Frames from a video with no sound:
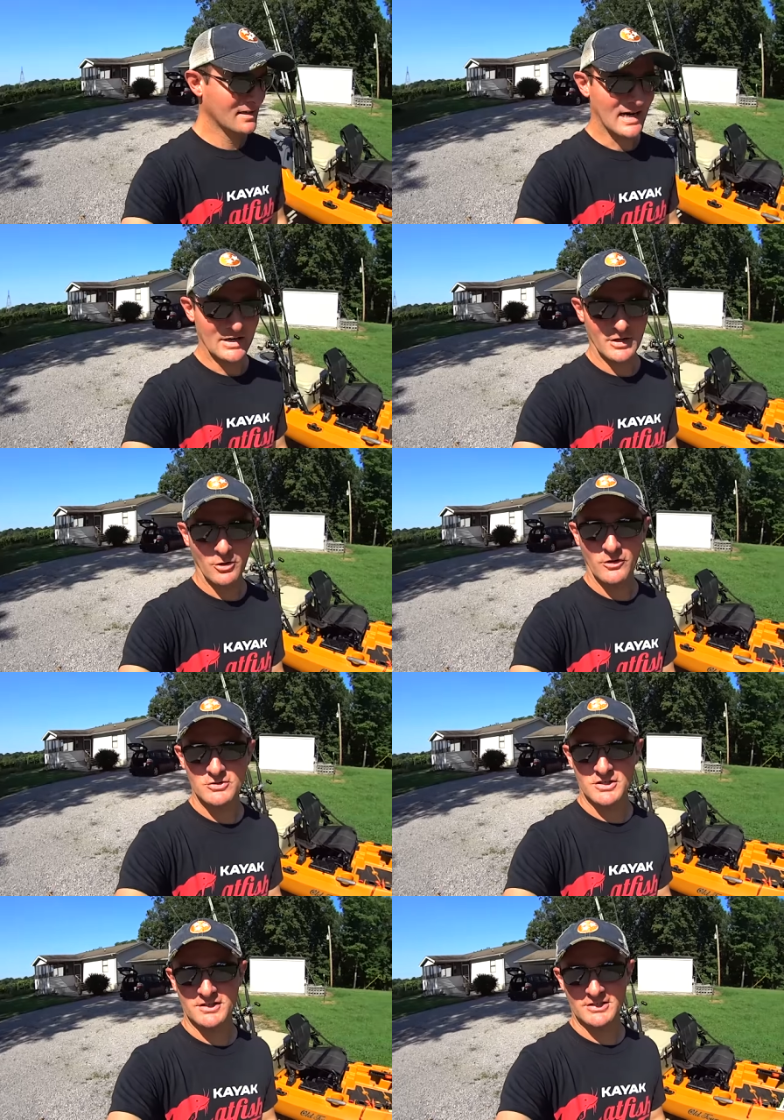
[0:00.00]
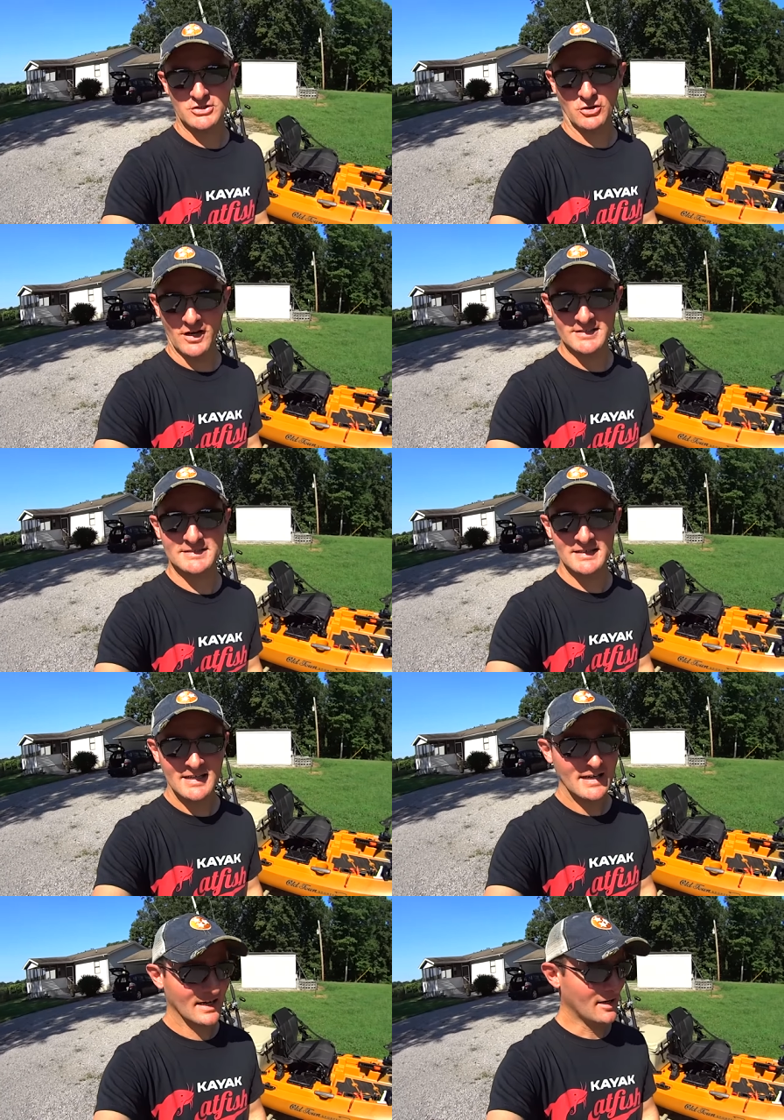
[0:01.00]
I know there's a distrust
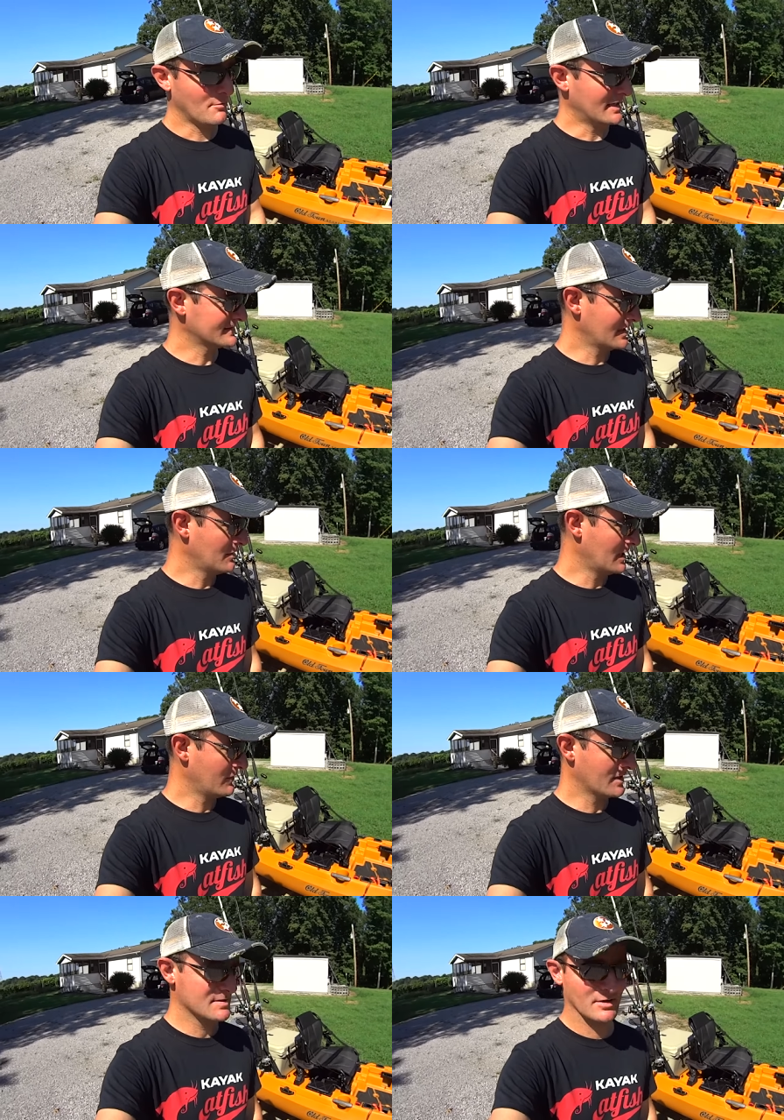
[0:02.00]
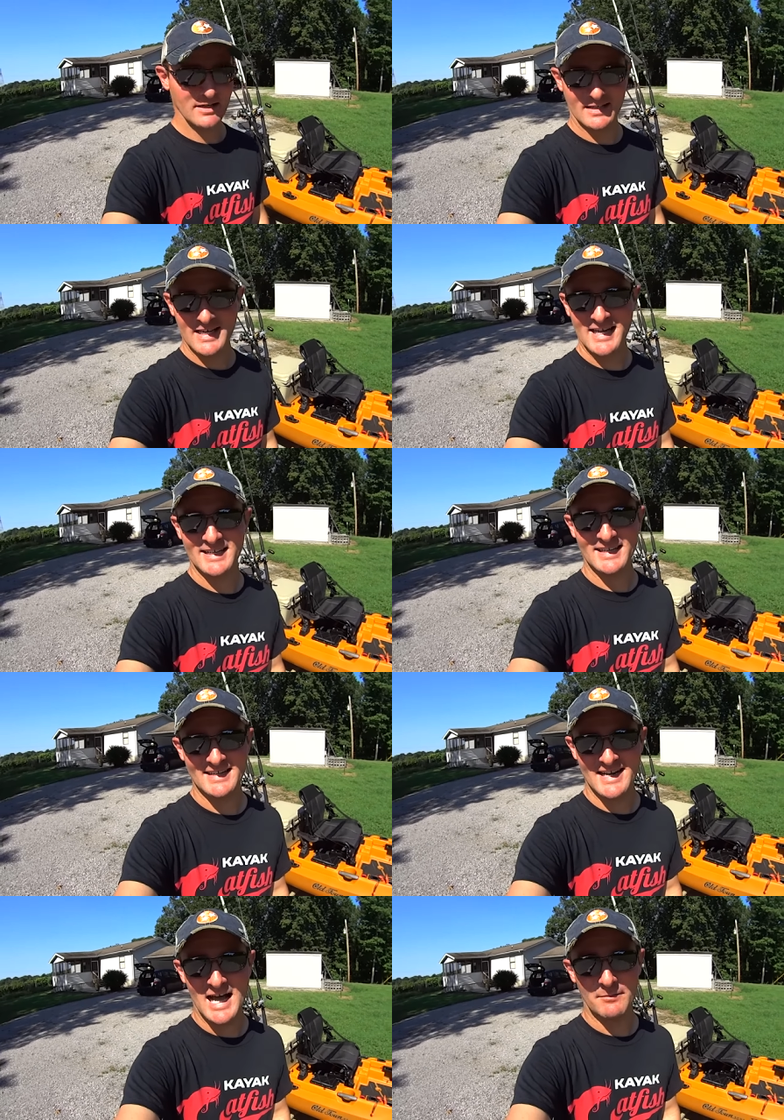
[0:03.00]
by some of you, but again,
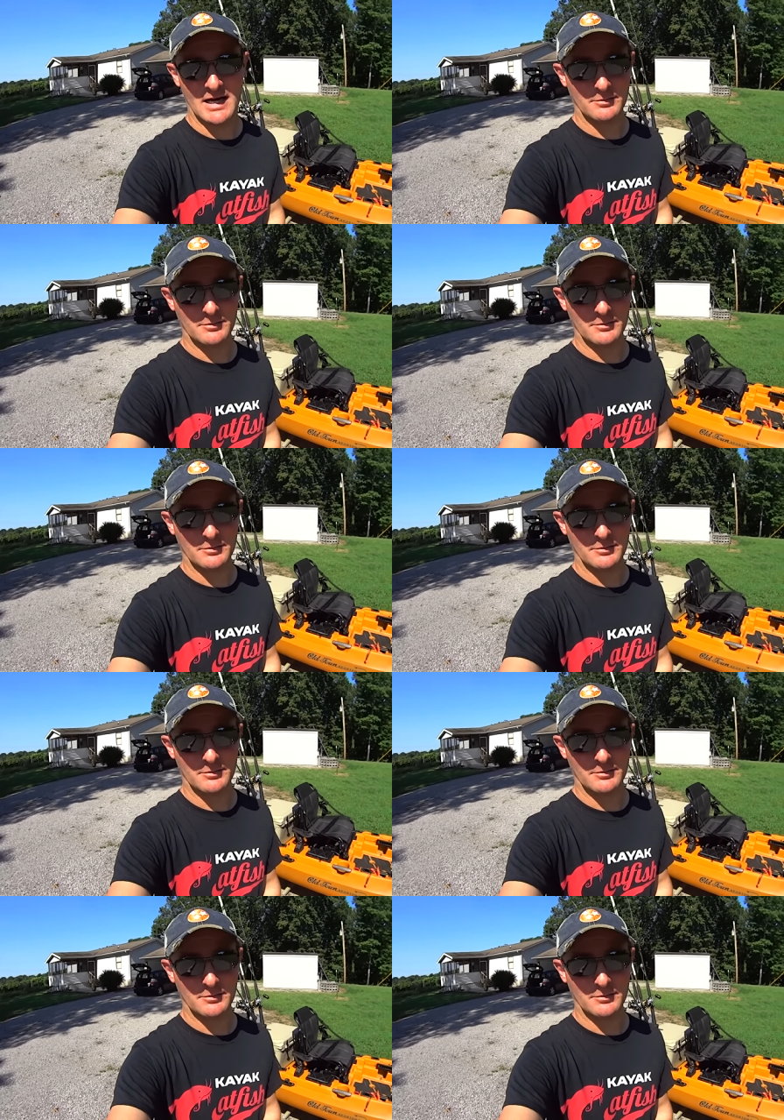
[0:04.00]
not my